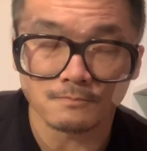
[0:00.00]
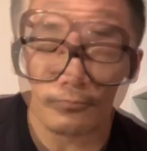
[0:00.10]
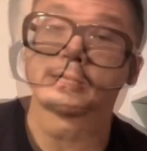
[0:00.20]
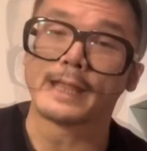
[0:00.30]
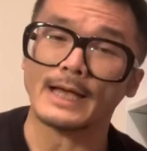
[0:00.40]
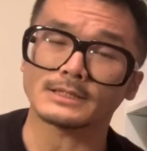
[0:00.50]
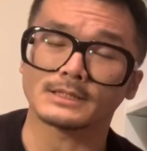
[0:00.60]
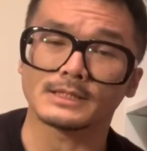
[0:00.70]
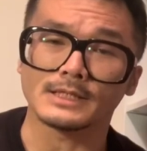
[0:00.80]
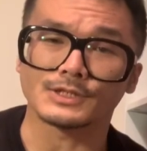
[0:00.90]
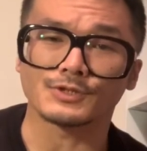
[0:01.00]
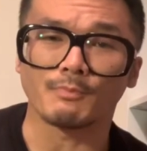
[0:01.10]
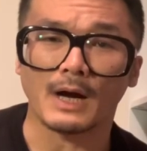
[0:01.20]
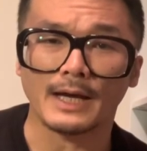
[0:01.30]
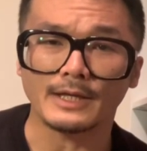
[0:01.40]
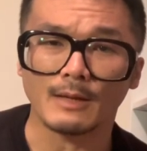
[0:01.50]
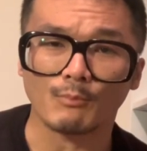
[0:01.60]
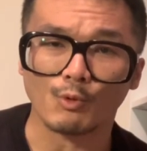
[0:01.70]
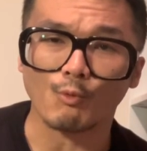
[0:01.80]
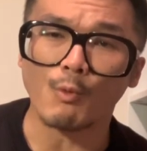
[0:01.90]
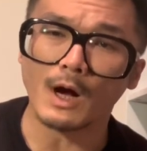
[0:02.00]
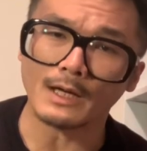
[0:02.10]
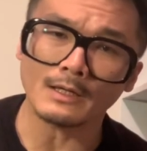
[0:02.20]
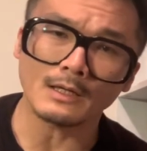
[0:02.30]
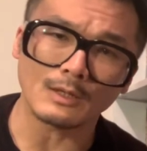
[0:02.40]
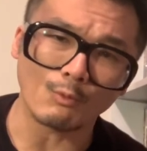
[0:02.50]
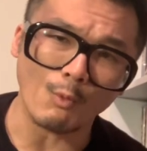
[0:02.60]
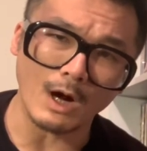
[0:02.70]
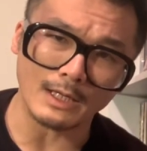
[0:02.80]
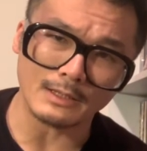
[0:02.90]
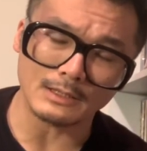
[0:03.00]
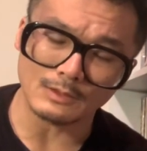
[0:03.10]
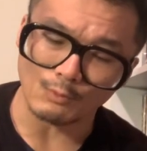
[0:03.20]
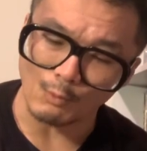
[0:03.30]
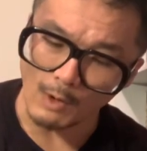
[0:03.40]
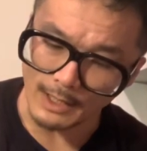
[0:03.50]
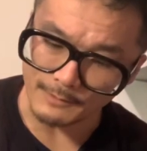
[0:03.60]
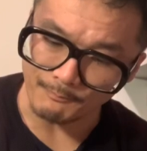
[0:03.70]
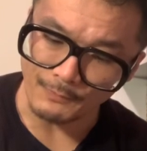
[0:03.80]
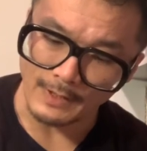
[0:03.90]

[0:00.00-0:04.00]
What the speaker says: Next is Spine number 111.